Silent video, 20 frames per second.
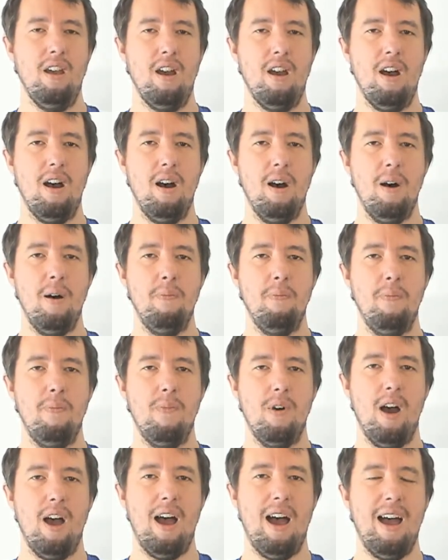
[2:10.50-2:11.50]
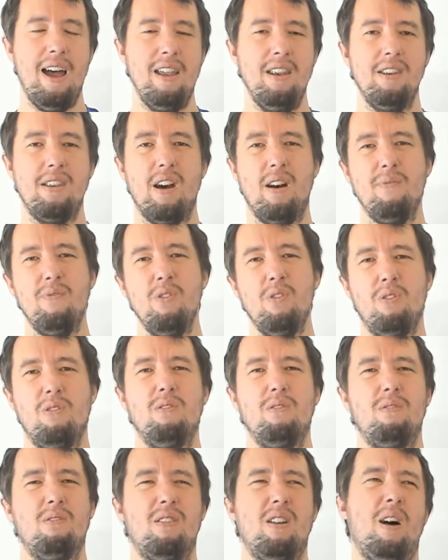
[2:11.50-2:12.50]
And I've not
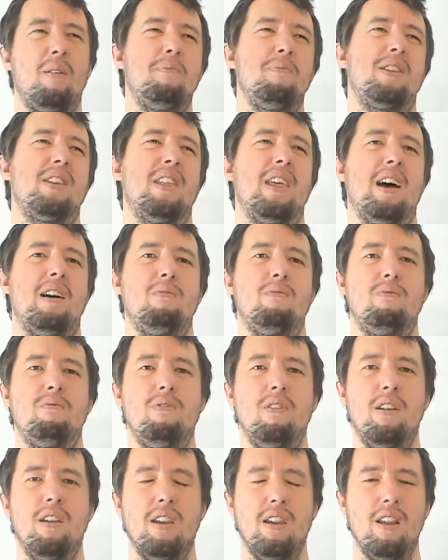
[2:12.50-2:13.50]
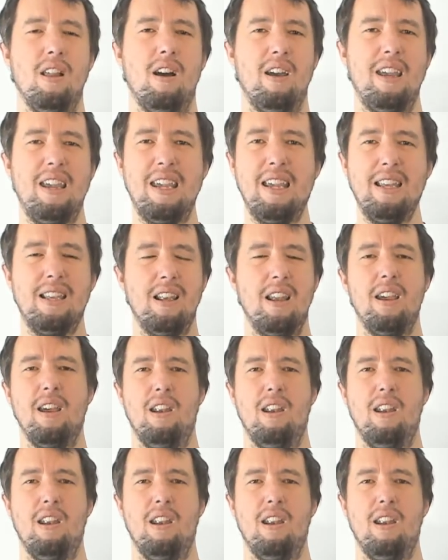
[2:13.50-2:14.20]
come to that really easily,